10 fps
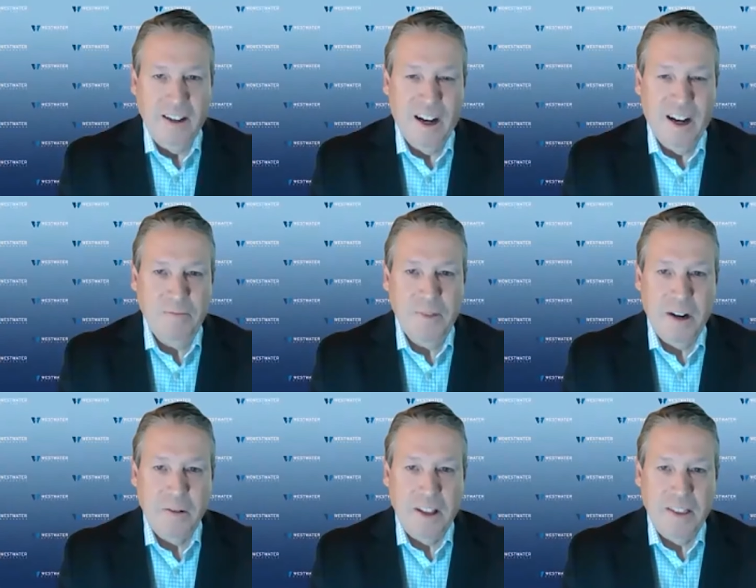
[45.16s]
Um,
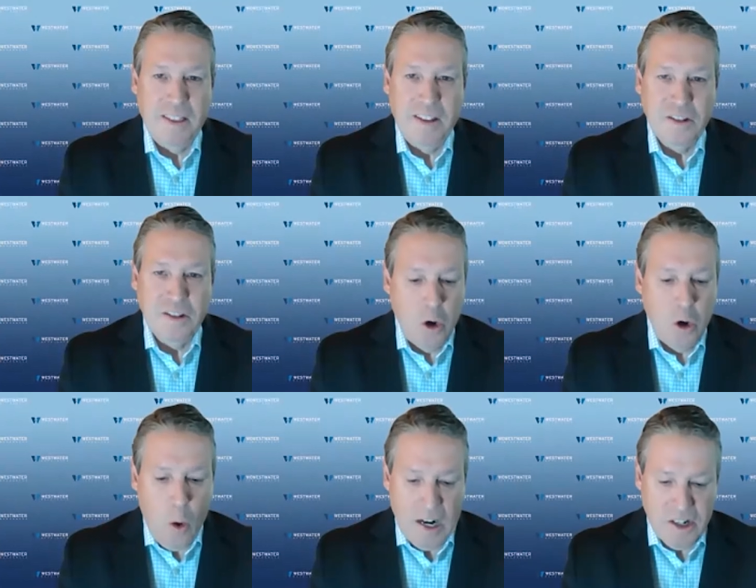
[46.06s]
you know, there's no
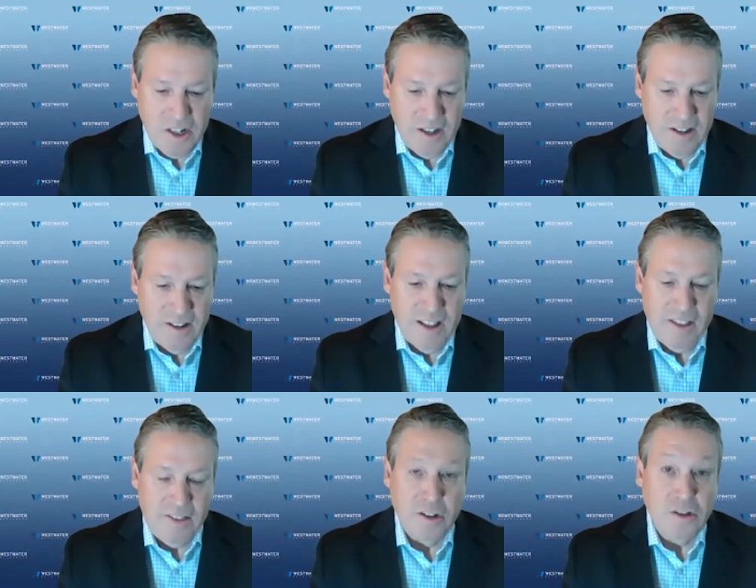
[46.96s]
question
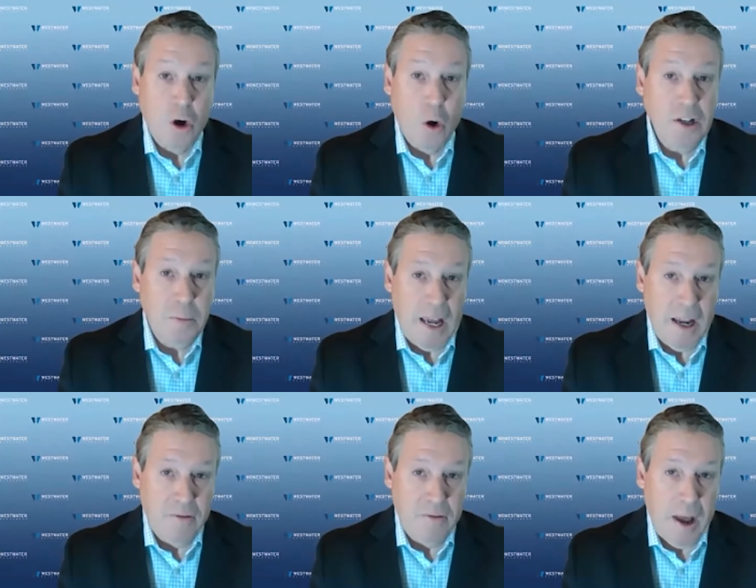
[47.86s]
that there's growing
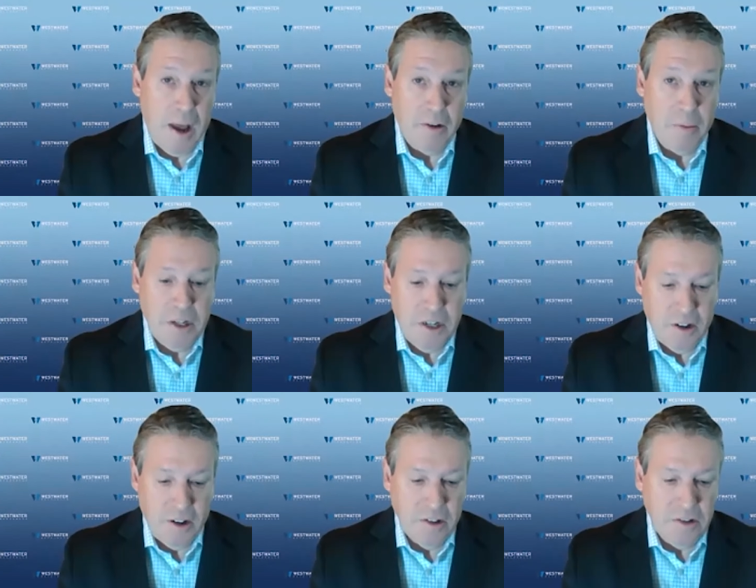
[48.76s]
demand for battery
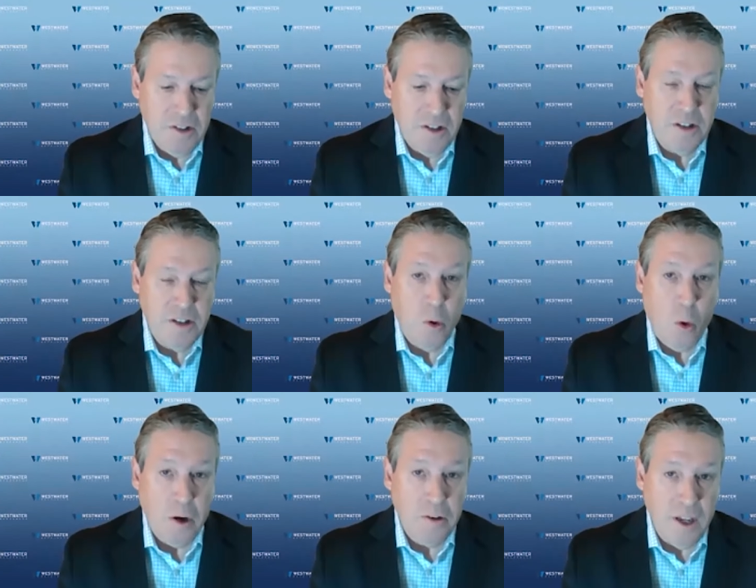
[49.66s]
materials to
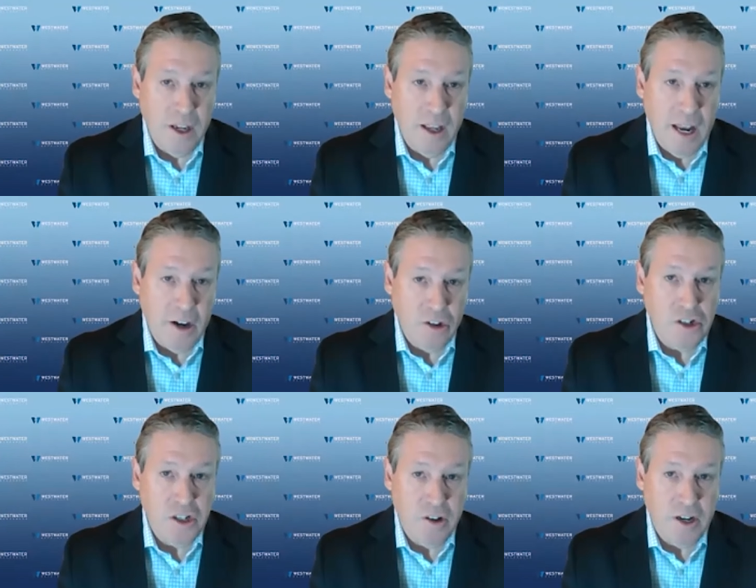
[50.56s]
support the
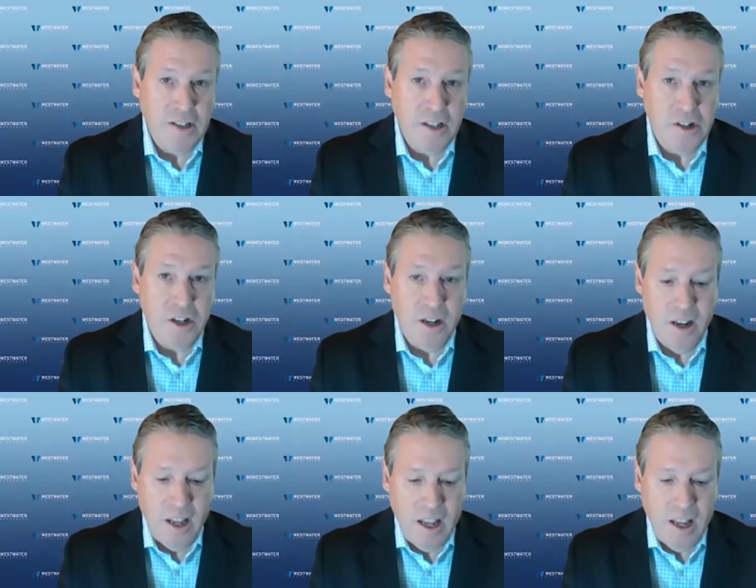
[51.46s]
energy transition.
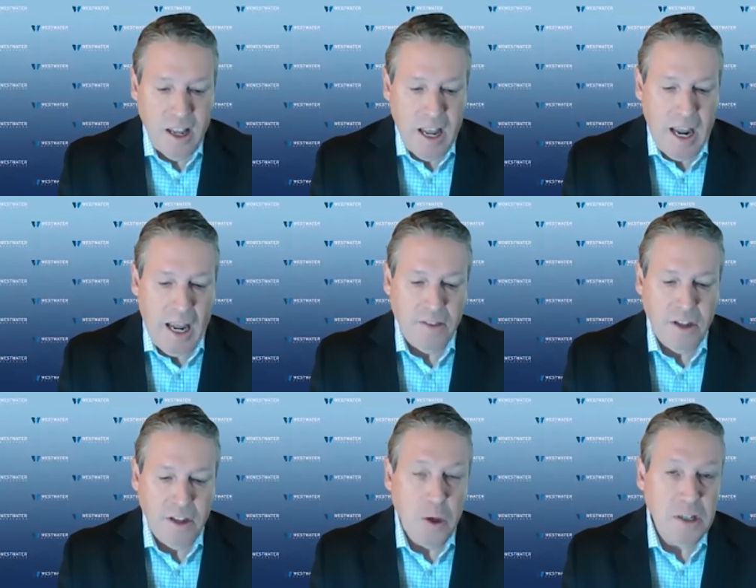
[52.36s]
And
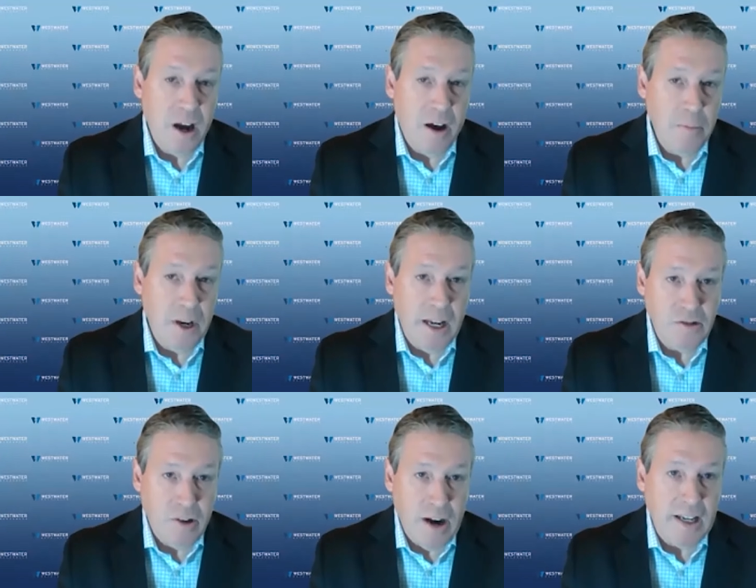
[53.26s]
the US government
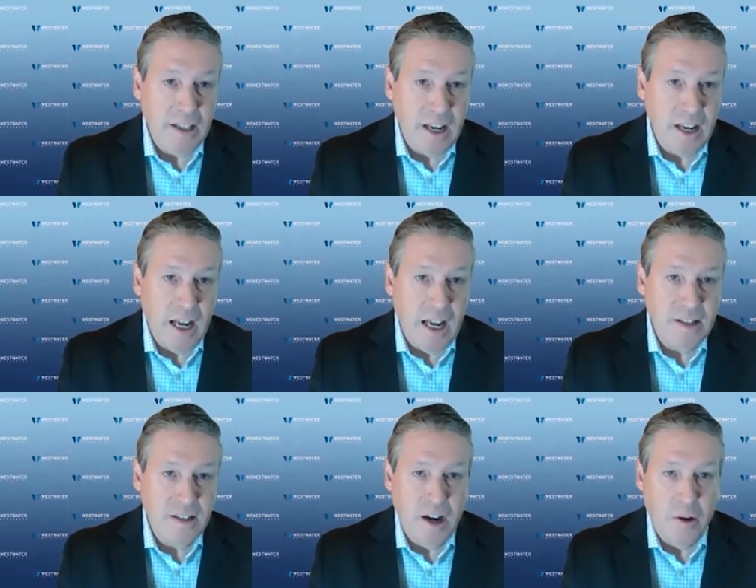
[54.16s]
has
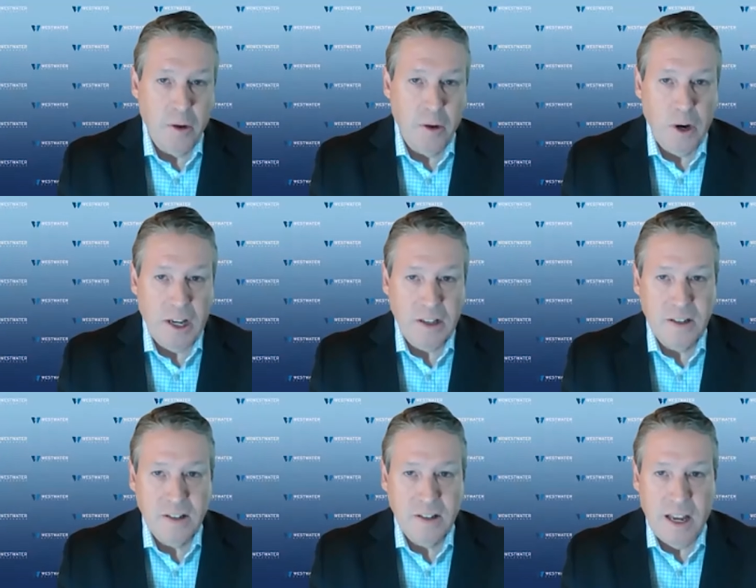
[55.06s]
recognized, you know, the
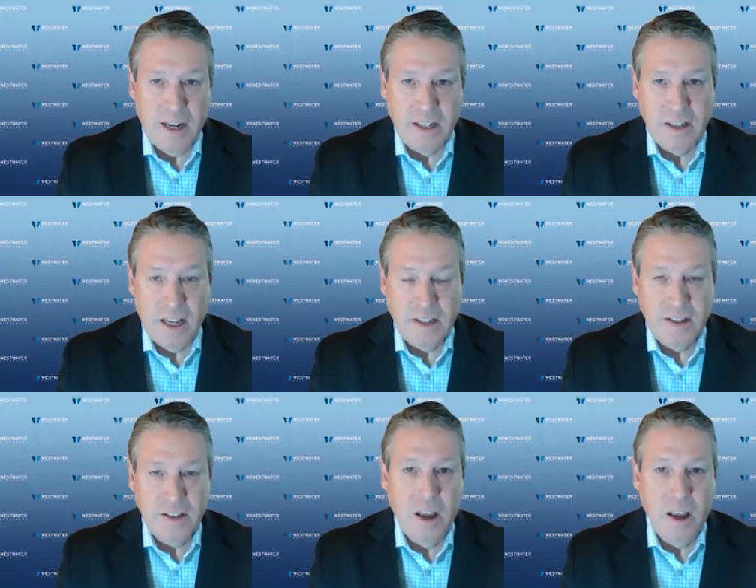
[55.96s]
risks that
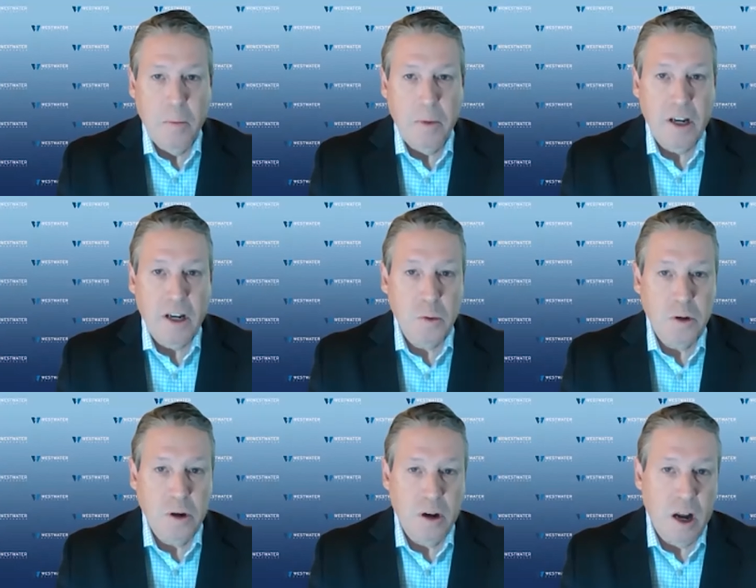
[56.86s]
exist because
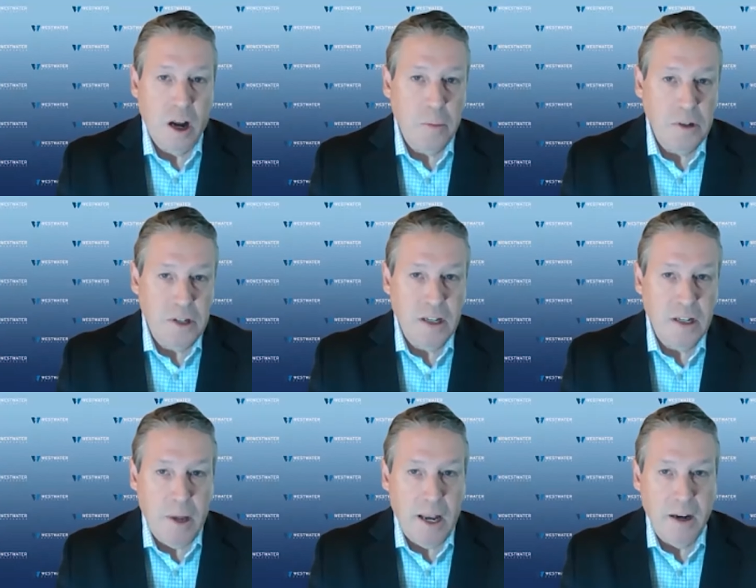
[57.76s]
we're 100%
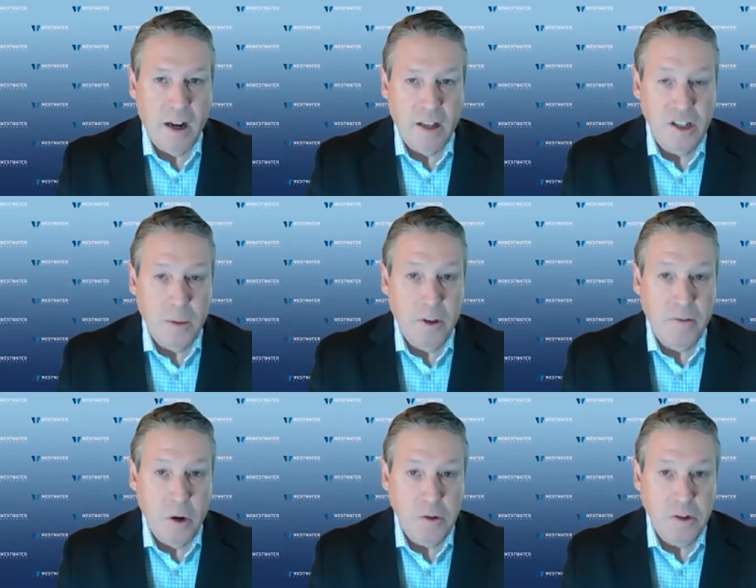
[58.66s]
dependent on some of
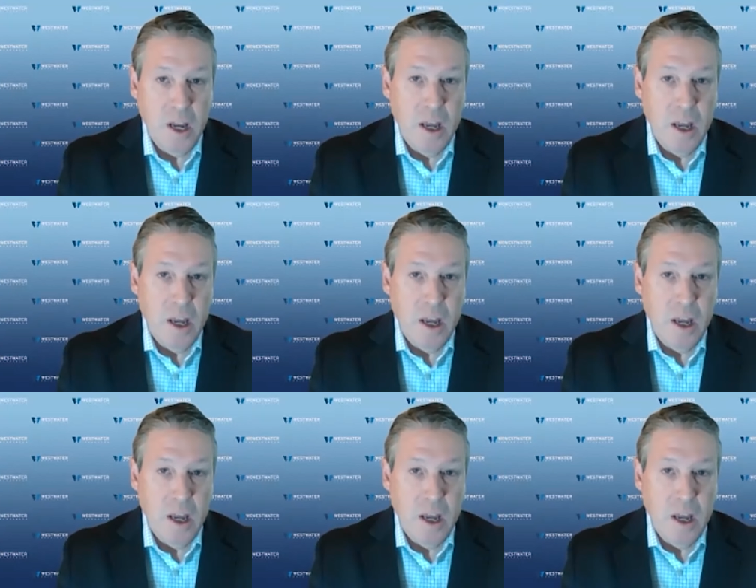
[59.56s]
those